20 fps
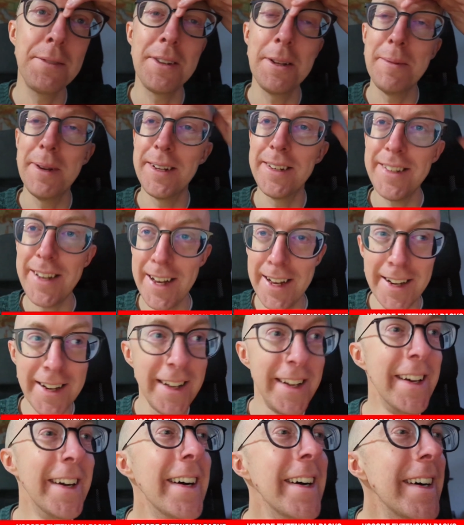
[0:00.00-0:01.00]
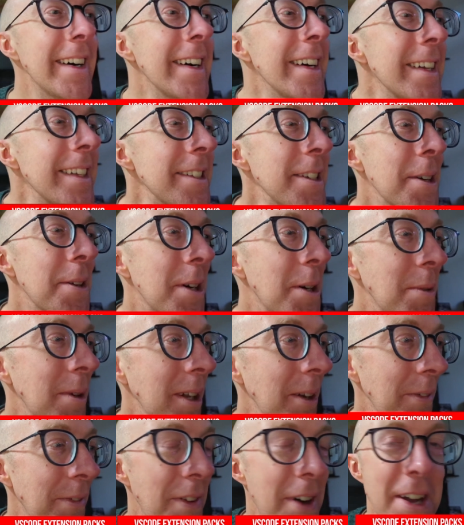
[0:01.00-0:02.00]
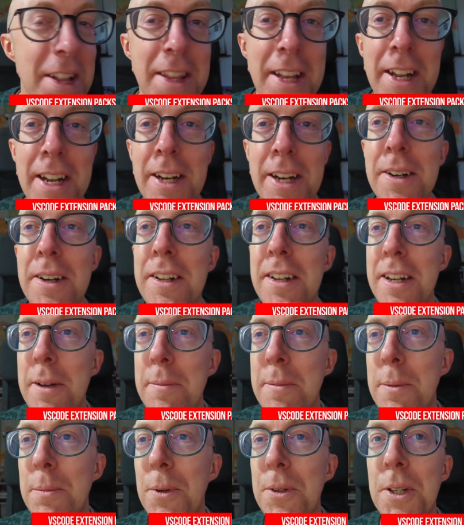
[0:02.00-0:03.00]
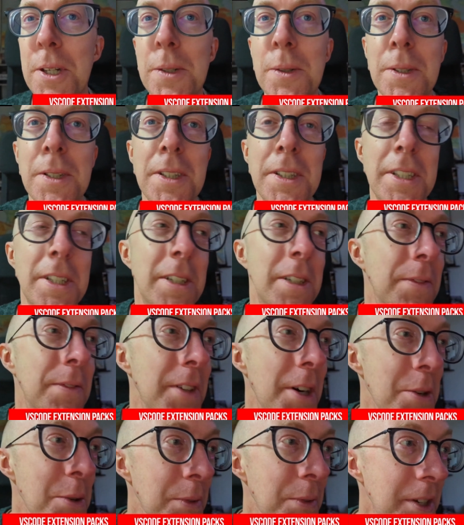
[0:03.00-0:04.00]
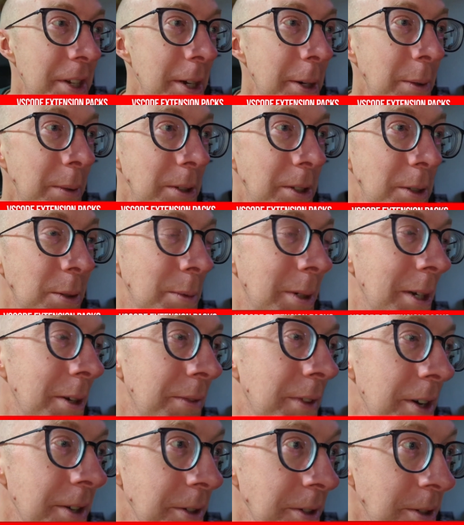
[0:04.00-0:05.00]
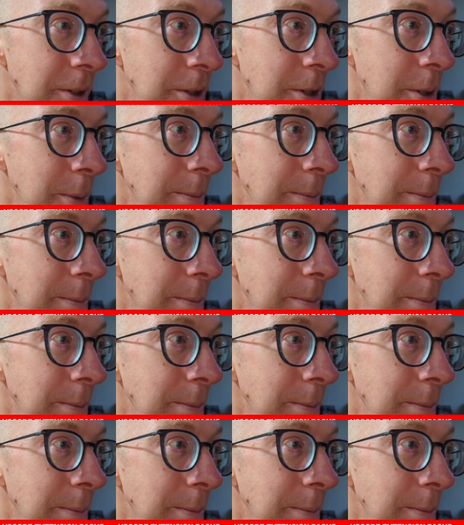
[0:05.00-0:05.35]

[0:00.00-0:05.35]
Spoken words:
maintain. So I will find that out and let people know in the final video, which you'll be able to find on YouTube.